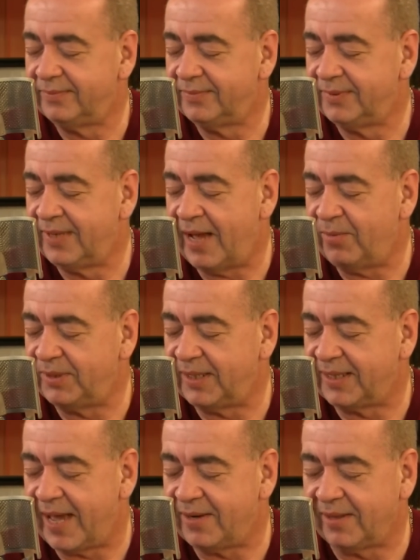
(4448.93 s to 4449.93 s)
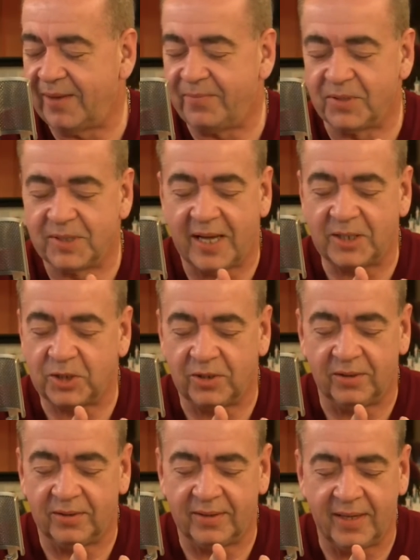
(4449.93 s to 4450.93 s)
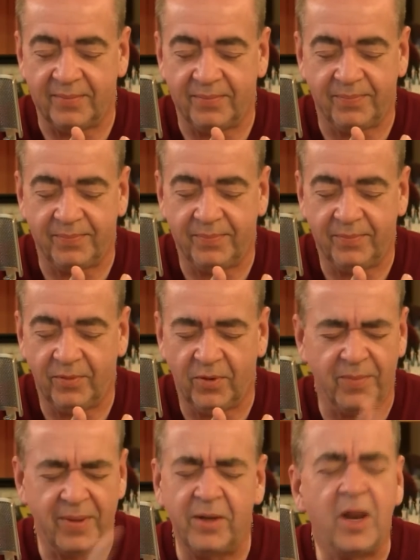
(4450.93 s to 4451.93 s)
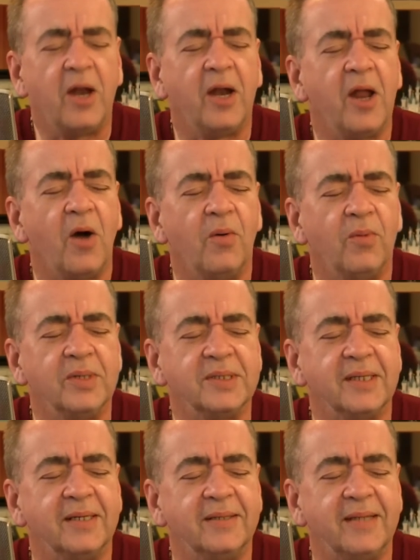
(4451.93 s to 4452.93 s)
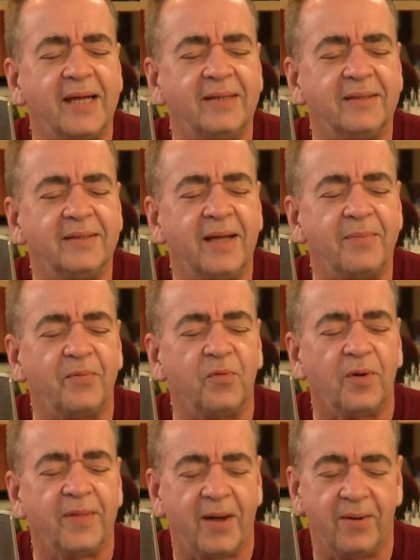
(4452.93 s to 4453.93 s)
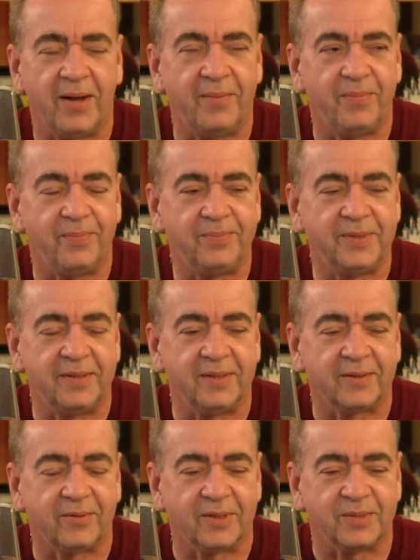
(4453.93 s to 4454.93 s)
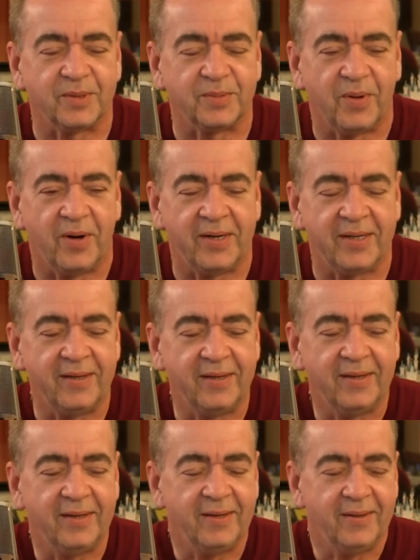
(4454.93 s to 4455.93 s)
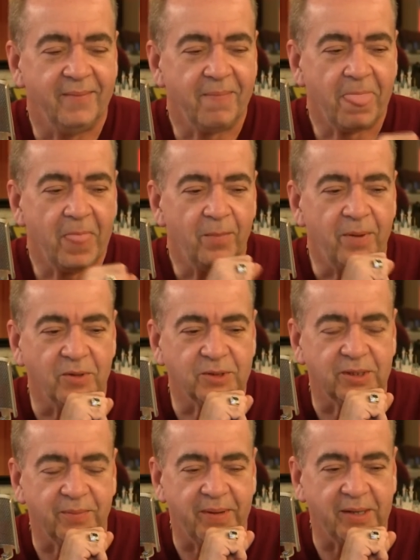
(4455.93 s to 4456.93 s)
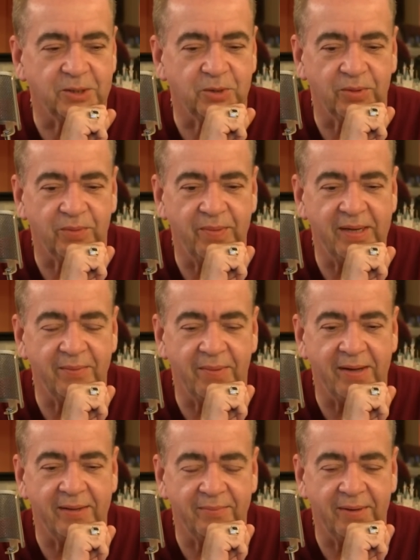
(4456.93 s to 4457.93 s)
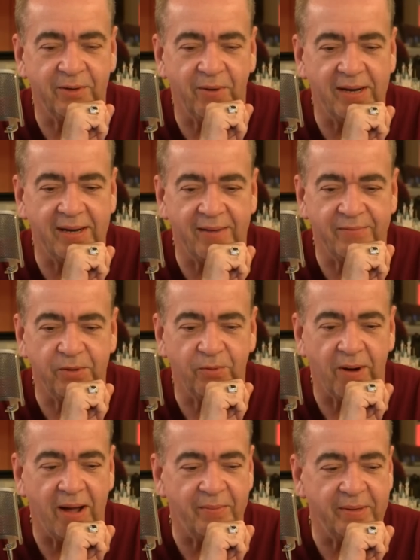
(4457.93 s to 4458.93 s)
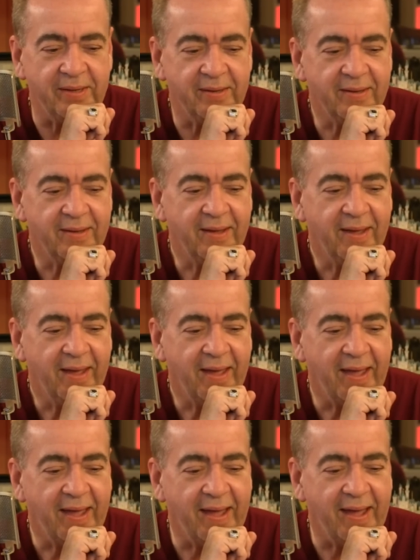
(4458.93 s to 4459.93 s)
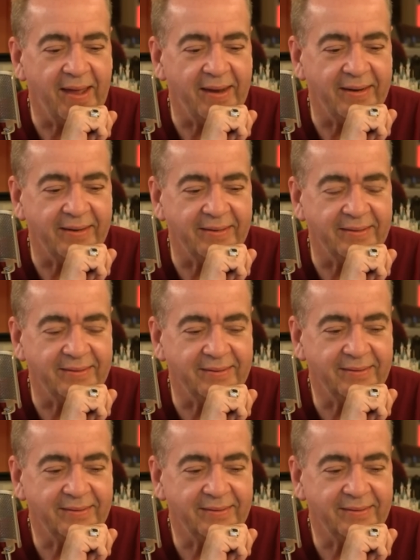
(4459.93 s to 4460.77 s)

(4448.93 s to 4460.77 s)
night we did Candlelight Processional, and it was the night before that I did the Christmas party. Posted a picture with me and my great nephew Robbie, and